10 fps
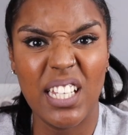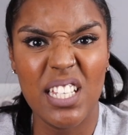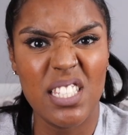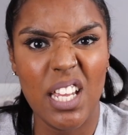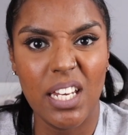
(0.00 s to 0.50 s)
that
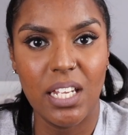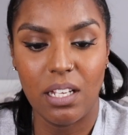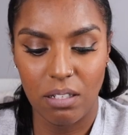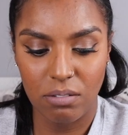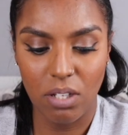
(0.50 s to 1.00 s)
there's
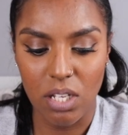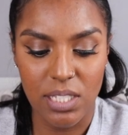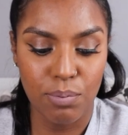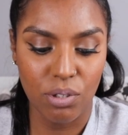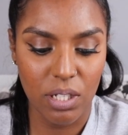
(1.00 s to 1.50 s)
any
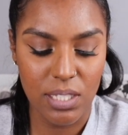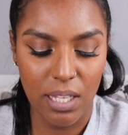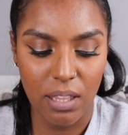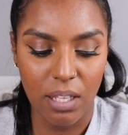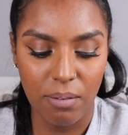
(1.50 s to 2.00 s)
nasty products
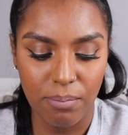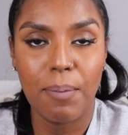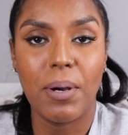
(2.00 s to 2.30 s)
in them,